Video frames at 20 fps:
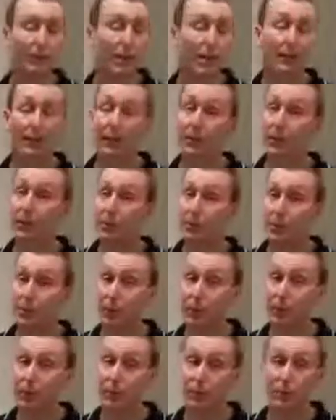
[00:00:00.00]
You'll have adhesion
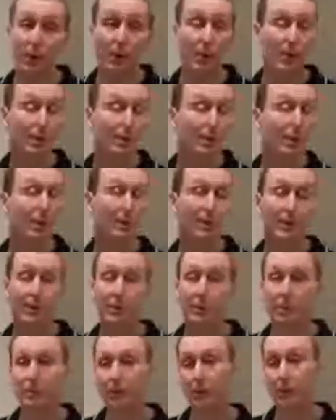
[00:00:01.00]
problems, you'll have
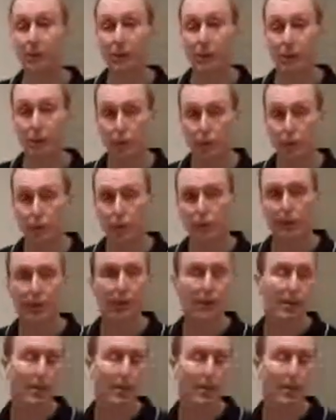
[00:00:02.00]
edge lifting and curling,